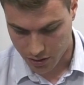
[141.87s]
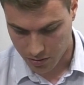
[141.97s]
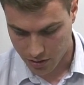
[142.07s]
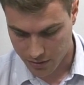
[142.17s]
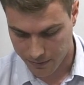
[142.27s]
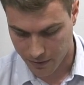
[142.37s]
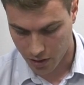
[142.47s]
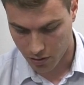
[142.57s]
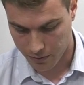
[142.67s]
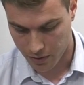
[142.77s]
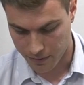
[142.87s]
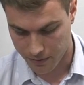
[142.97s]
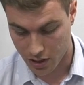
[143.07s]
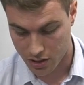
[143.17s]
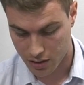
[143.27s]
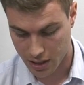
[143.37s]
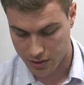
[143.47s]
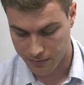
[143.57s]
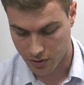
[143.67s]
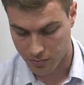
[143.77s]
So I'm going to fire off with the first.
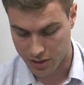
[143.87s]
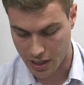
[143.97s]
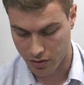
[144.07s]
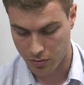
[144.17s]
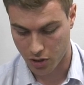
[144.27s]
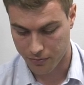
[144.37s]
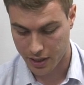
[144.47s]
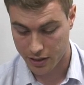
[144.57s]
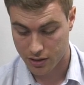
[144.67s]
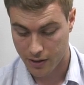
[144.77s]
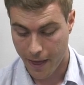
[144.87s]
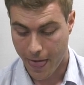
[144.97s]
It's from Darren Moffat,